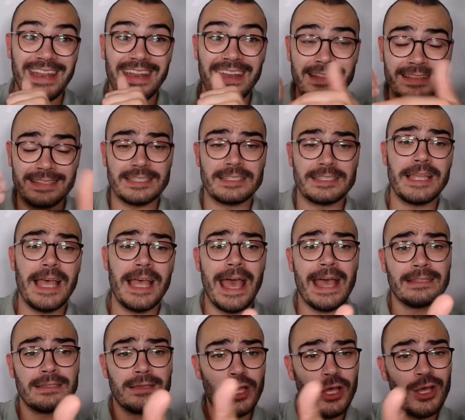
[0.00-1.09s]
And
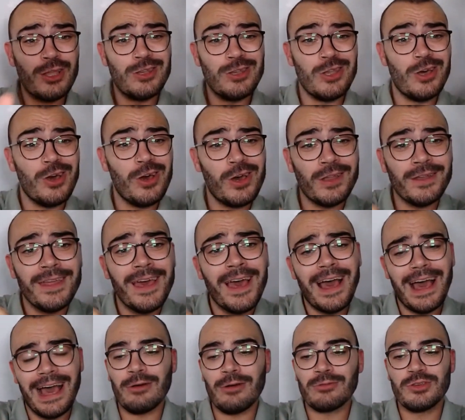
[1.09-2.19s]
instead, learn
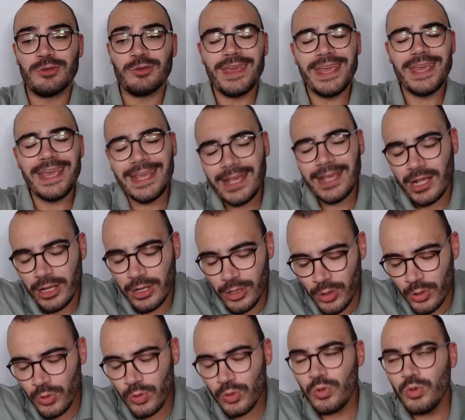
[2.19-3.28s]
how to
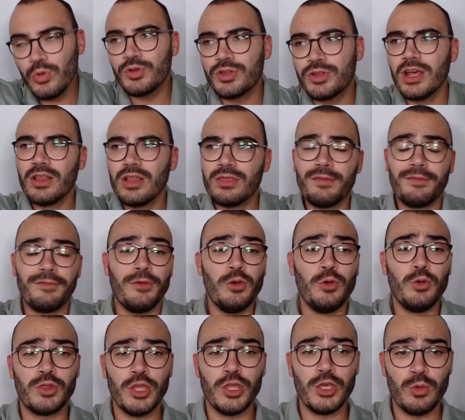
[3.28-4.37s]
include the
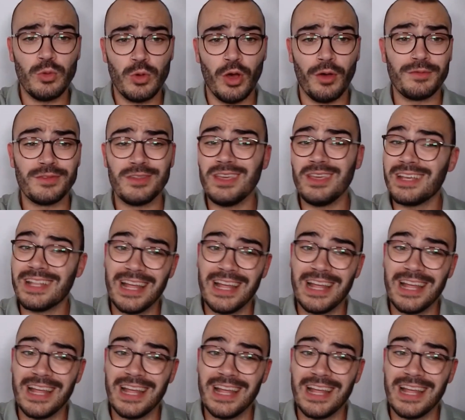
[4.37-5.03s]
food that you love so you can